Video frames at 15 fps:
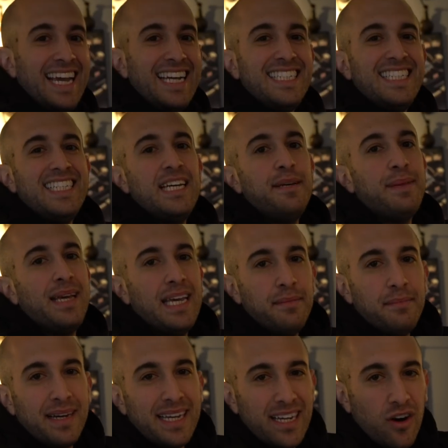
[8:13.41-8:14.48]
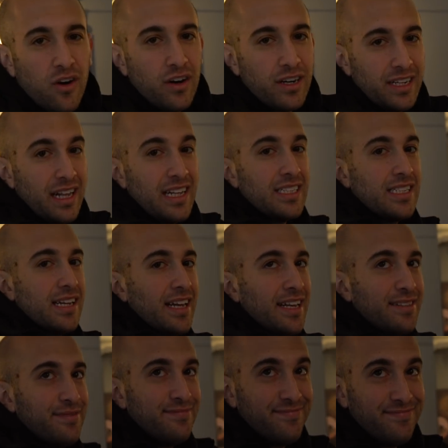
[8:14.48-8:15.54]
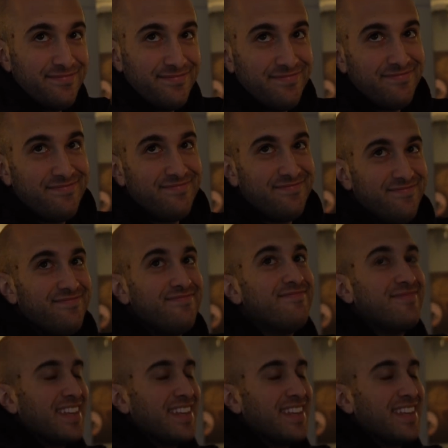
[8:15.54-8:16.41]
ATM ate my card last night. Really?